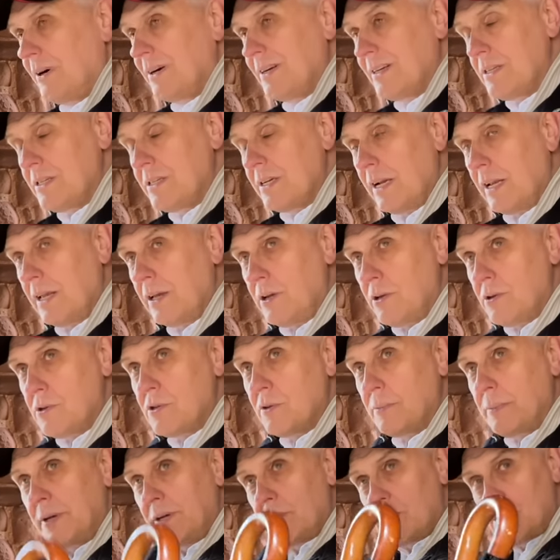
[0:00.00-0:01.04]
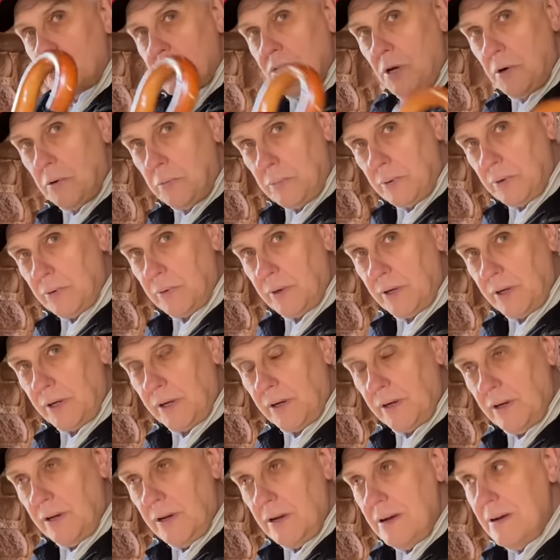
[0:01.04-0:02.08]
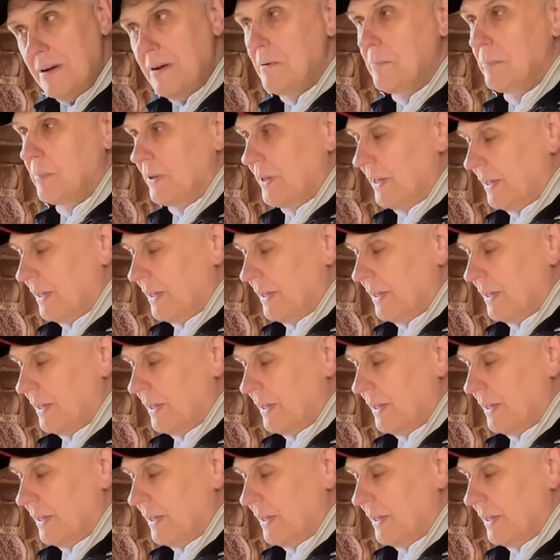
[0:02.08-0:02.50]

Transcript: I can tell, it used to be a stone building, but